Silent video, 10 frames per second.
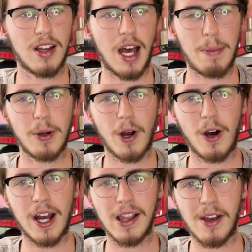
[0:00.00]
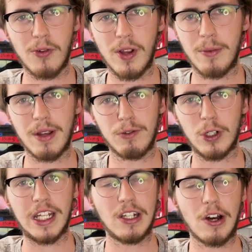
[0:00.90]
Up at a high level, and we've
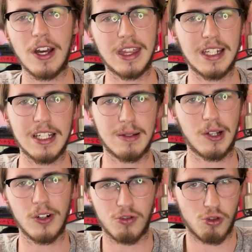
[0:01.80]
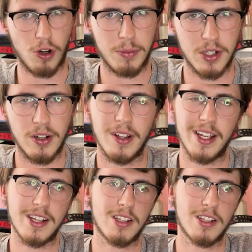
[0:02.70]
already known that he's got dropped earlier,